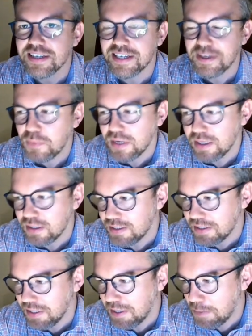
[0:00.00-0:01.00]
Um,
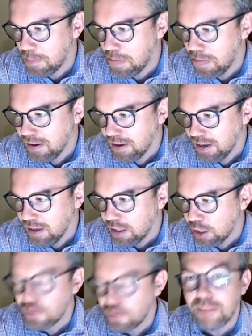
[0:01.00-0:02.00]
it's um,
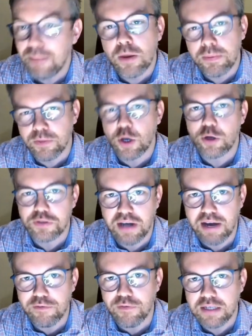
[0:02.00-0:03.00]
you know that problem we also
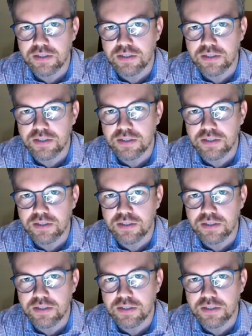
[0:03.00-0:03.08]
have, right?